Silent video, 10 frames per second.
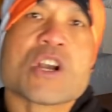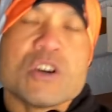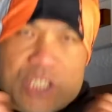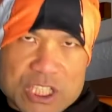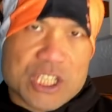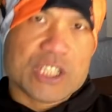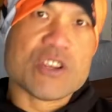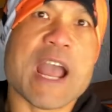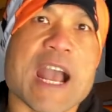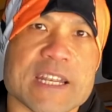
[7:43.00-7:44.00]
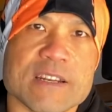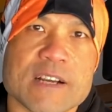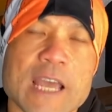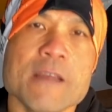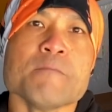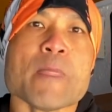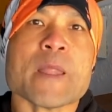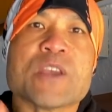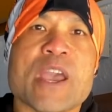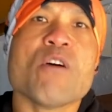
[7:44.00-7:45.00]
condition your hand, okay,
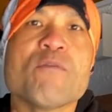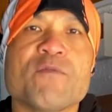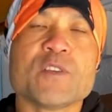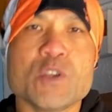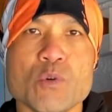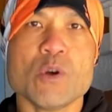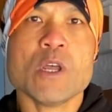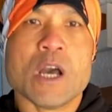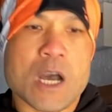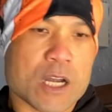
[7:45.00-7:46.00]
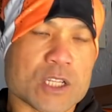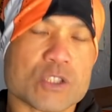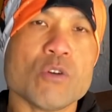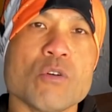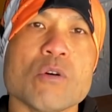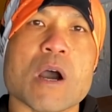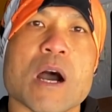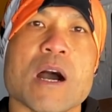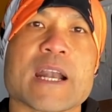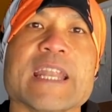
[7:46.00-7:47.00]
to help you
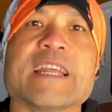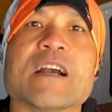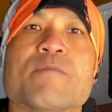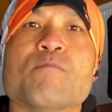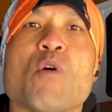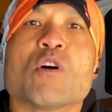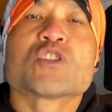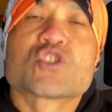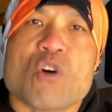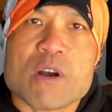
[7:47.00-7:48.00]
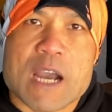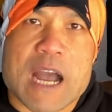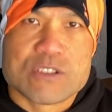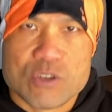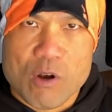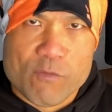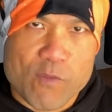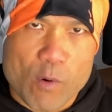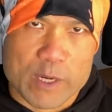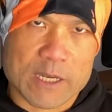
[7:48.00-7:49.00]
getting more stronger as you go
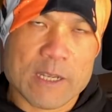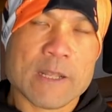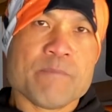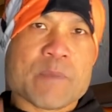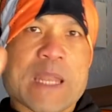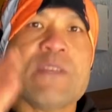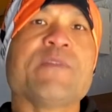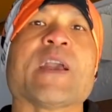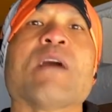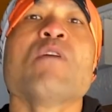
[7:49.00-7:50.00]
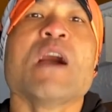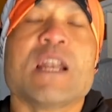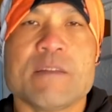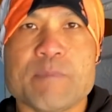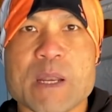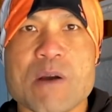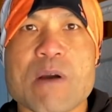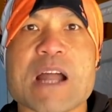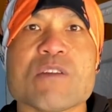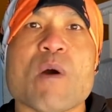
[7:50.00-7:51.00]
forward. Anything else, let me know.
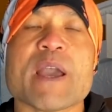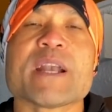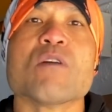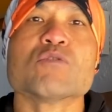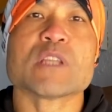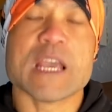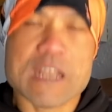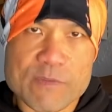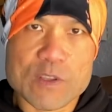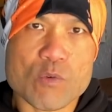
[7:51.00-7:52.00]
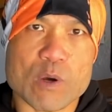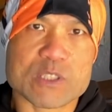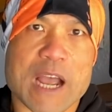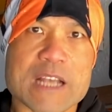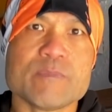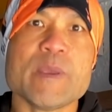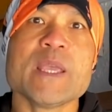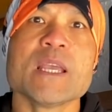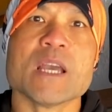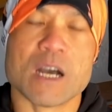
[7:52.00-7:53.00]
Otherwise, go anything you want to ask
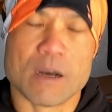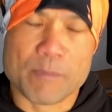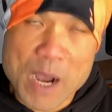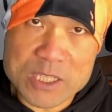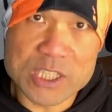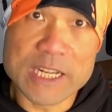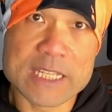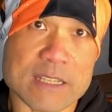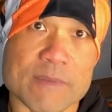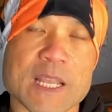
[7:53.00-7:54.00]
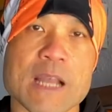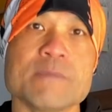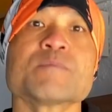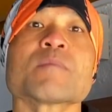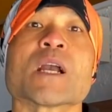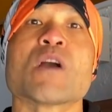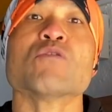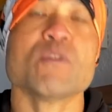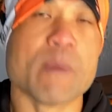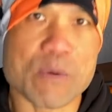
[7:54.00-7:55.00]
me personally and stuff like that, go
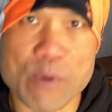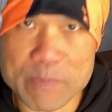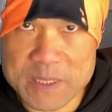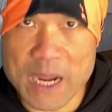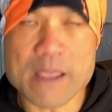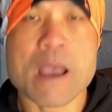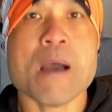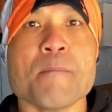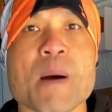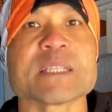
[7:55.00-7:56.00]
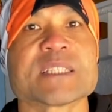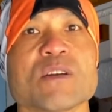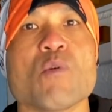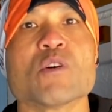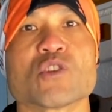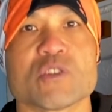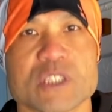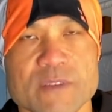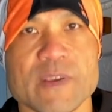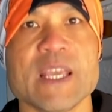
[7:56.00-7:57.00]
to my website,
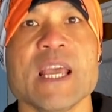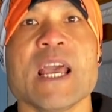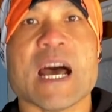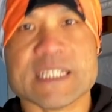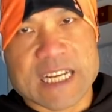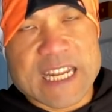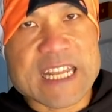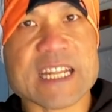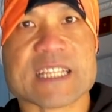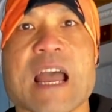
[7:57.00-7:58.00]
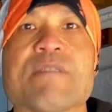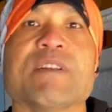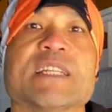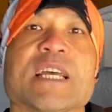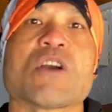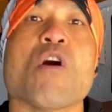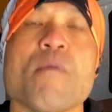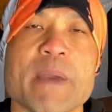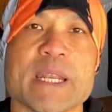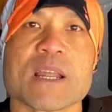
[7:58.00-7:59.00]
masterwong.tv, and then down there,
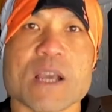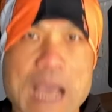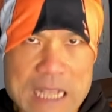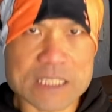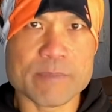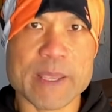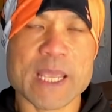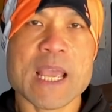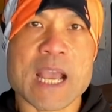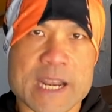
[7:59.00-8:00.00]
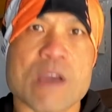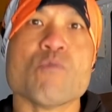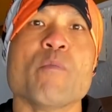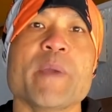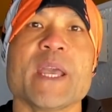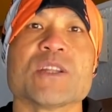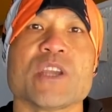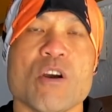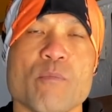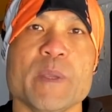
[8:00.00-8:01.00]
comment, ask me, and I will be here to
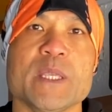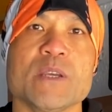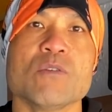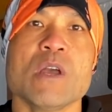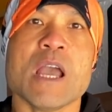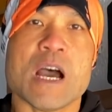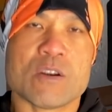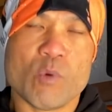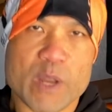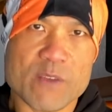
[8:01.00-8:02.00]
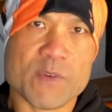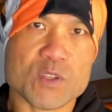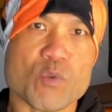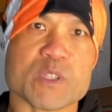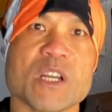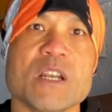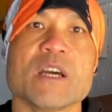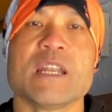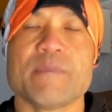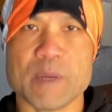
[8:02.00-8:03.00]
helping you. And whatever you want to
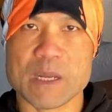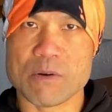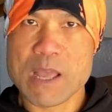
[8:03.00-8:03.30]
learn, let me know.